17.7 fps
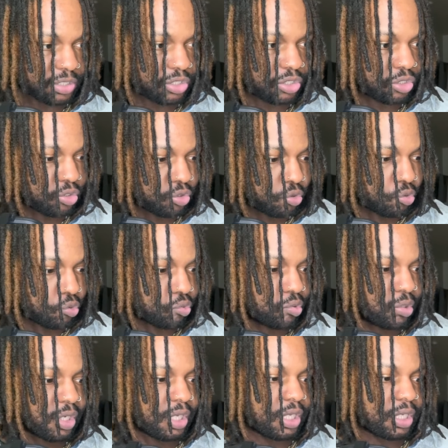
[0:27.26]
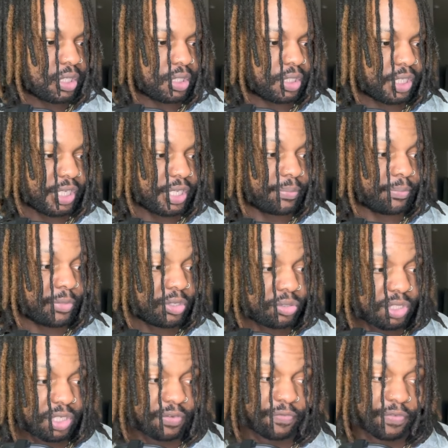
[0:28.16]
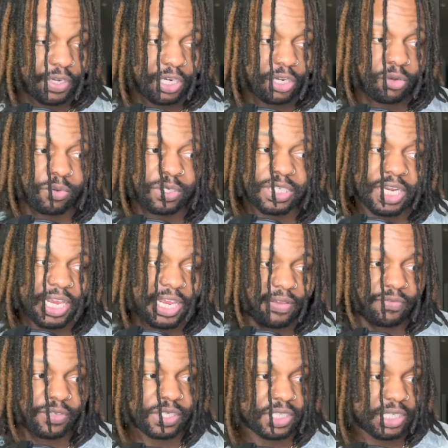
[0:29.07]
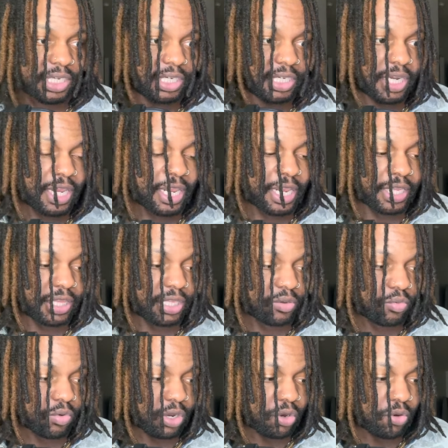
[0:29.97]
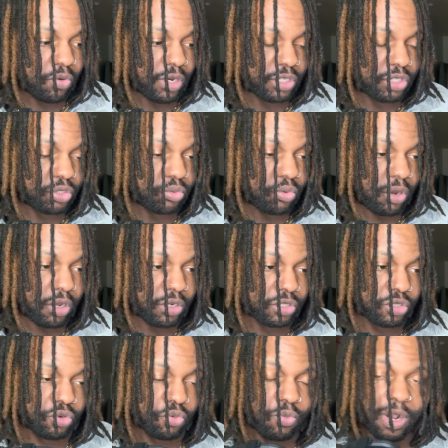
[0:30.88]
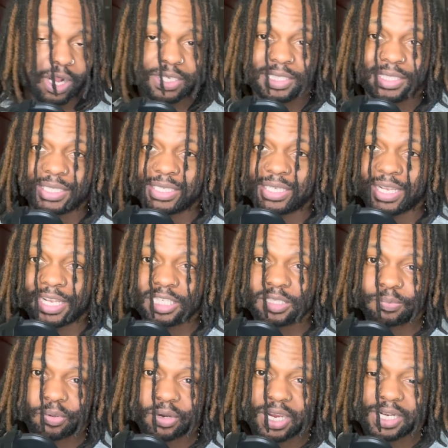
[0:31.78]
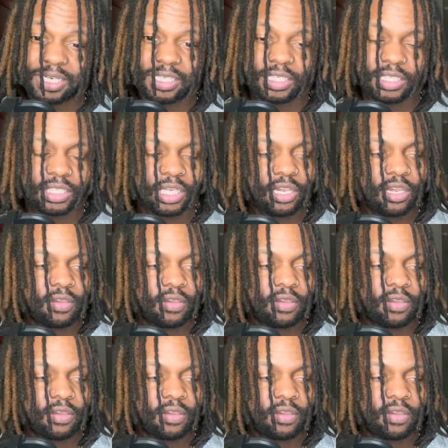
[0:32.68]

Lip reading: to the music video, which I haven't seen yet, and then we're going to also watch the dance practice.